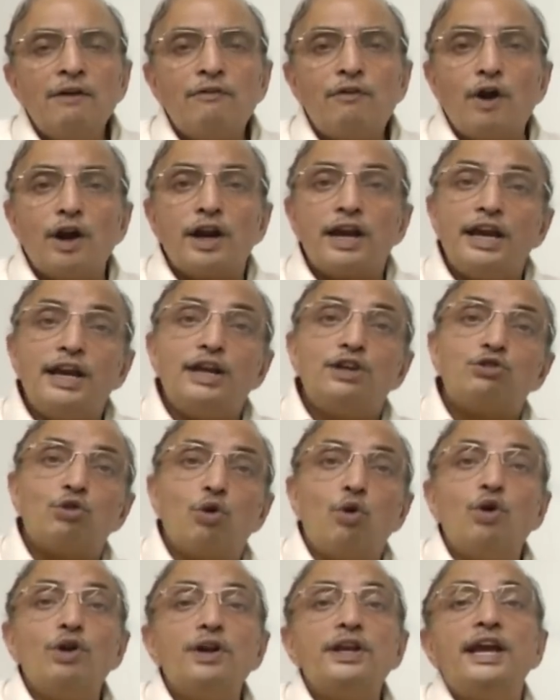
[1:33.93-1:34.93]
for its
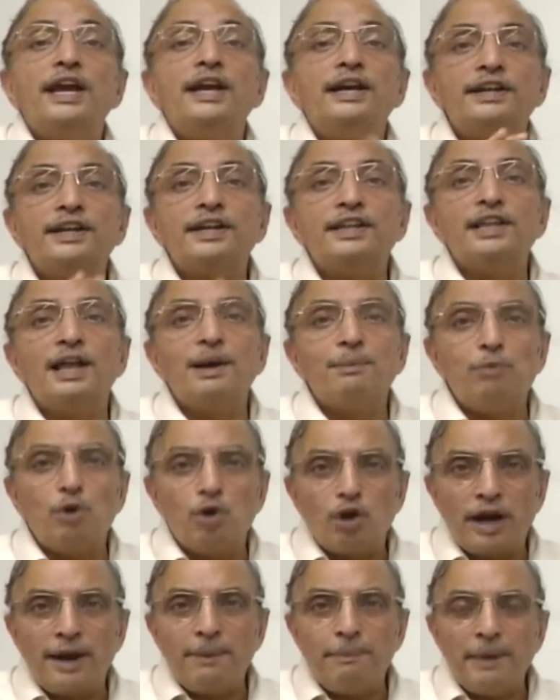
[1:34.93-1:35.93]
own internal
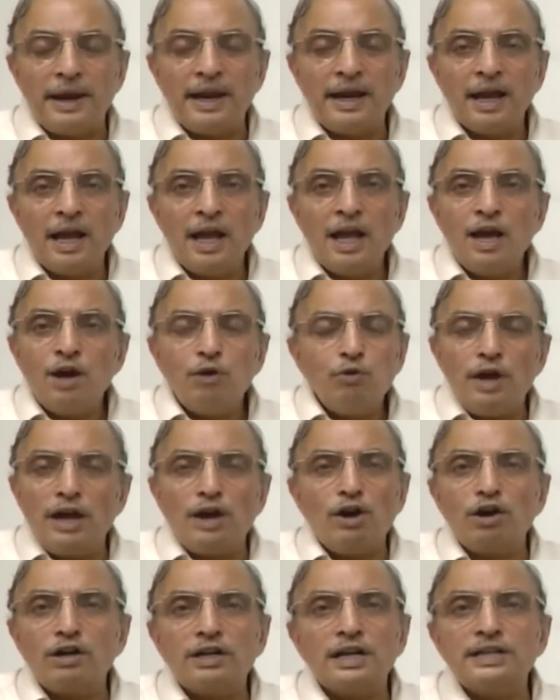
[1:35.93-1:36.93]
bookkeeping. We are
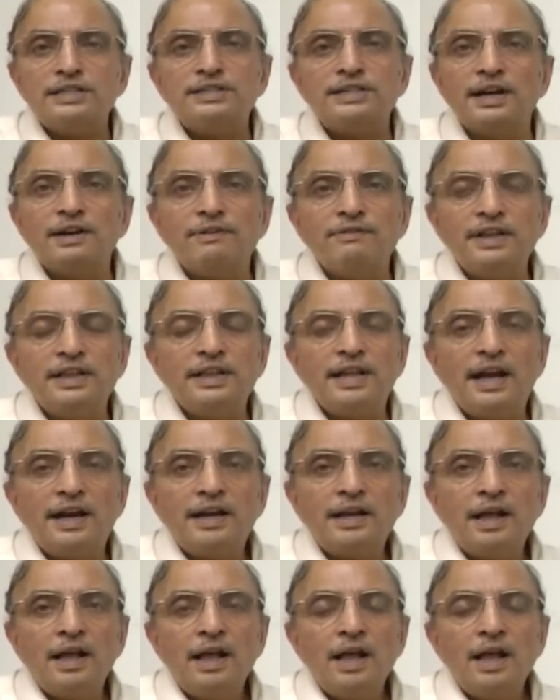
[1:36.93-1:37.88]
not concerned with that.